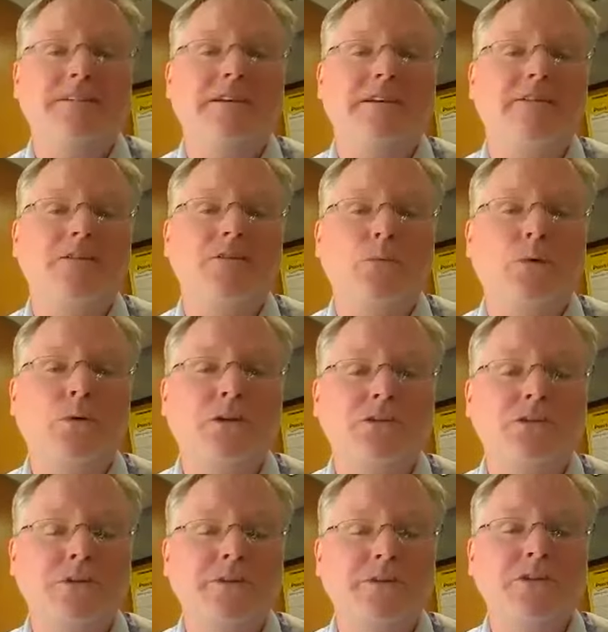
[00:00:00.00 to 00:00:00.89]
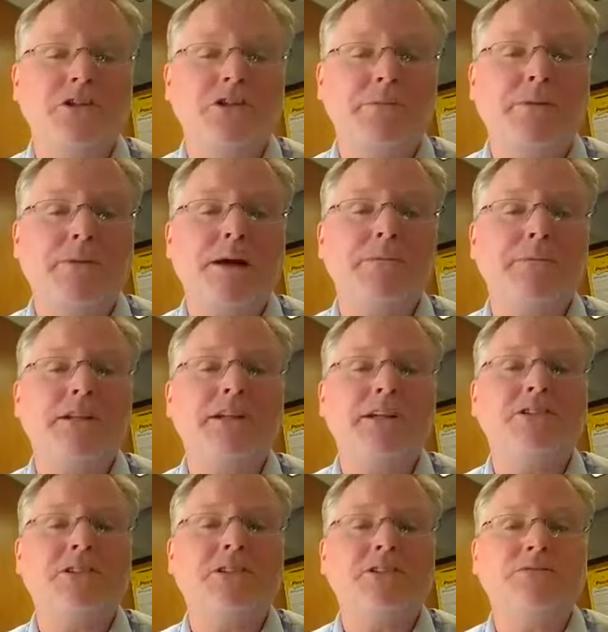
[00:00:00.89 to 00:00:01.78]
of the world's refugee
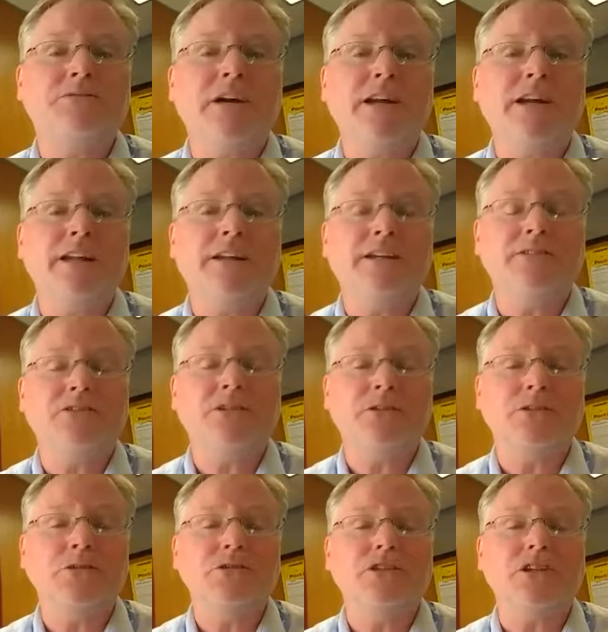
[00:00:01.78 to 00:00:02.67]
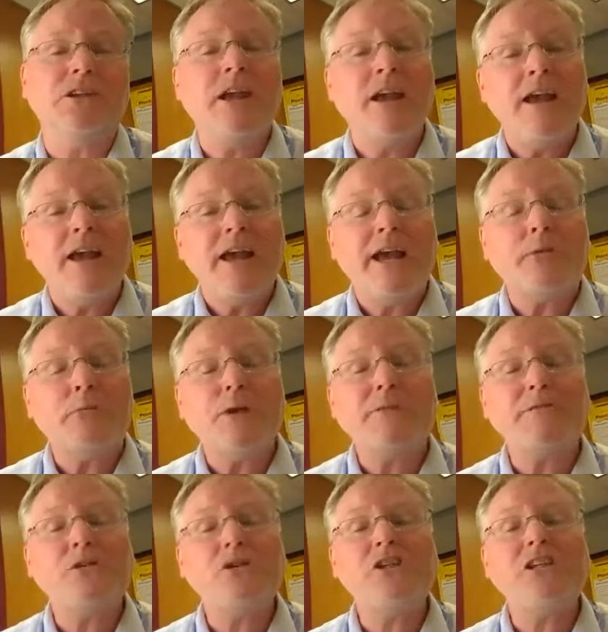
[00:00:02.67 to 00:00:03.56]
population that's finding a solution. And
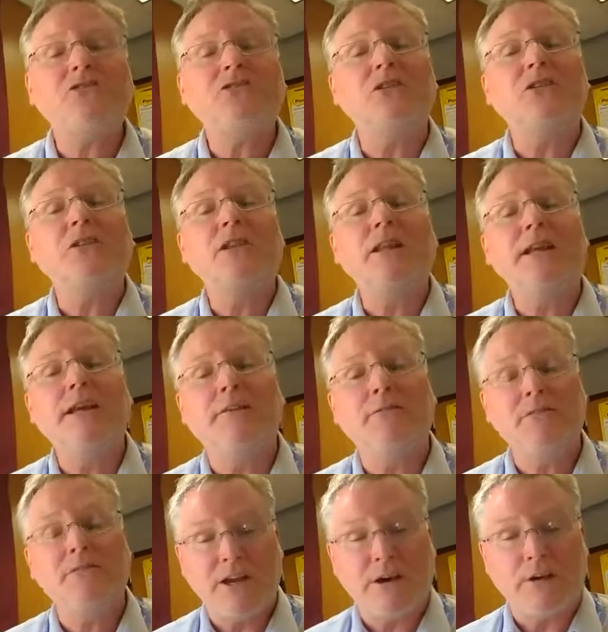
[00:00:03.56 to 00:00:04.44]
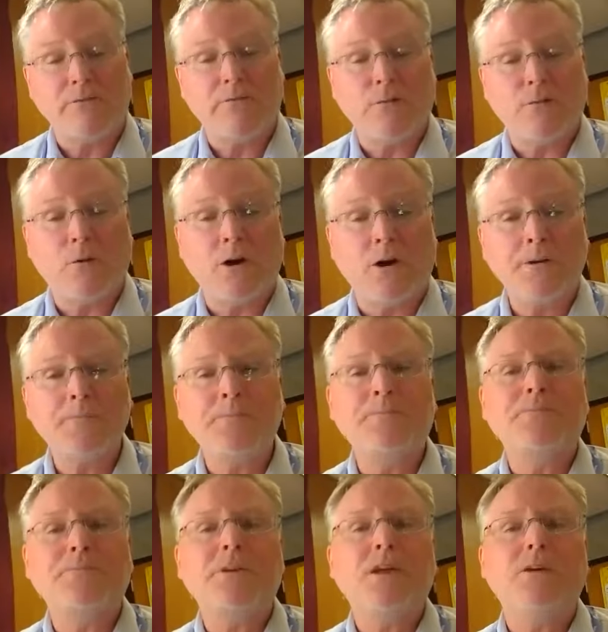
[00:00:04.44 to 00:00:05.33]
refugees live, therefore,
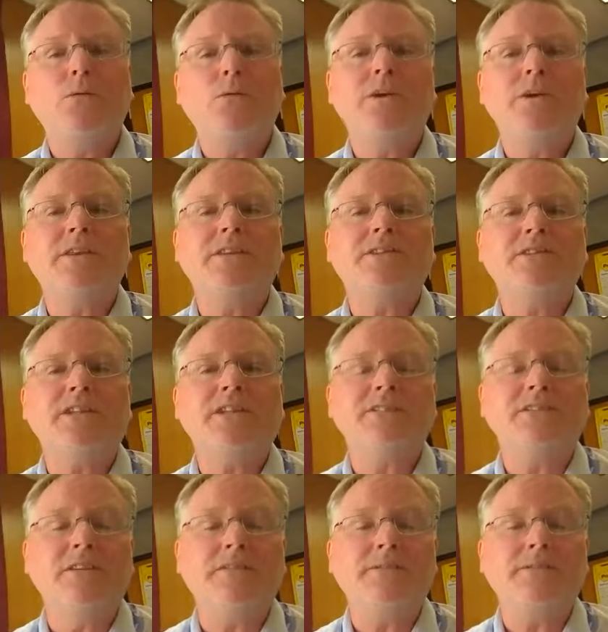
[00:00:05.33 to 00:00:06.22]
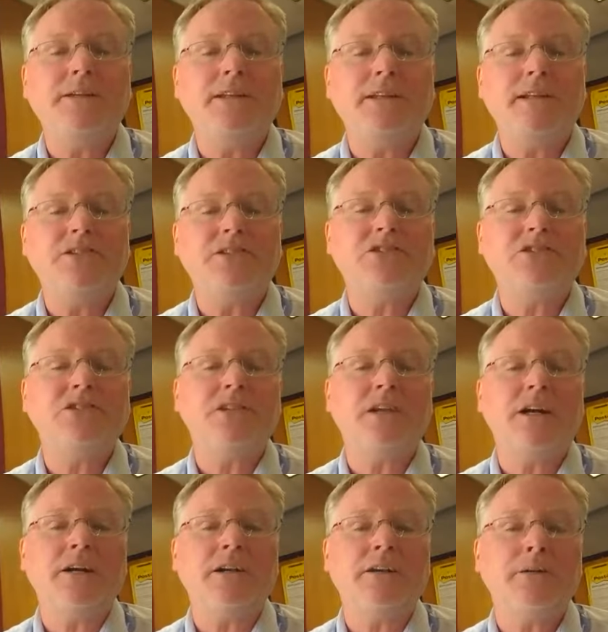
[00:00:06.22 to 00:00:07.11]
with a sense of feeling
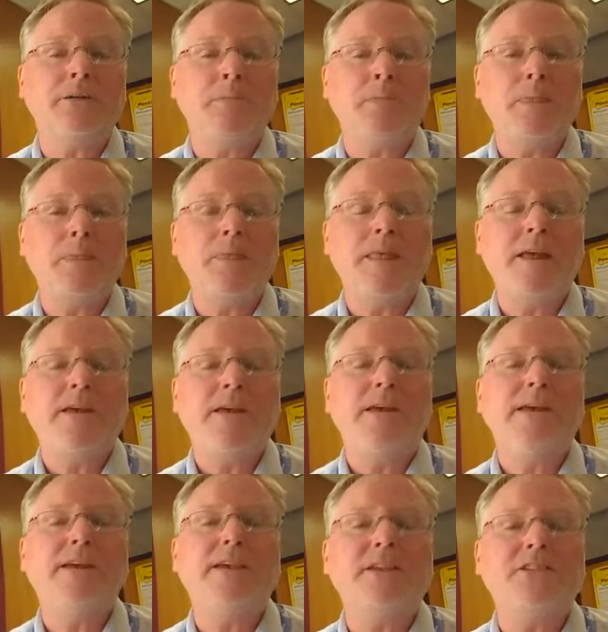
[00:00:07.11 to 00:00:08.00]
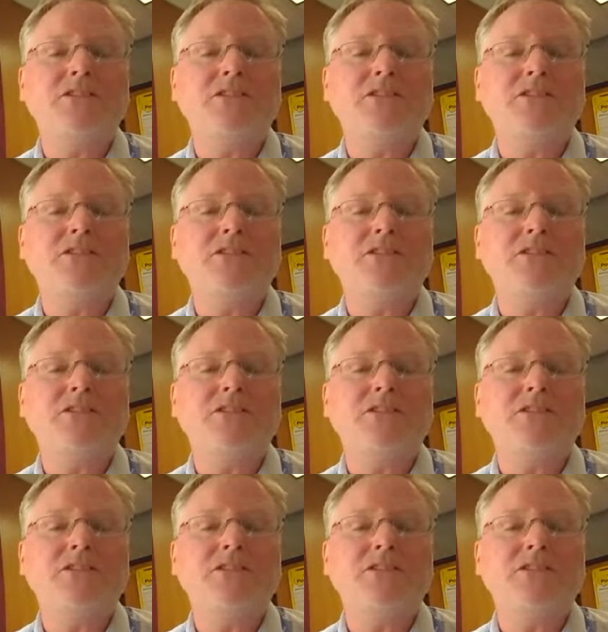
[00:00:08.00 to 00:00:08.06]
stuck in a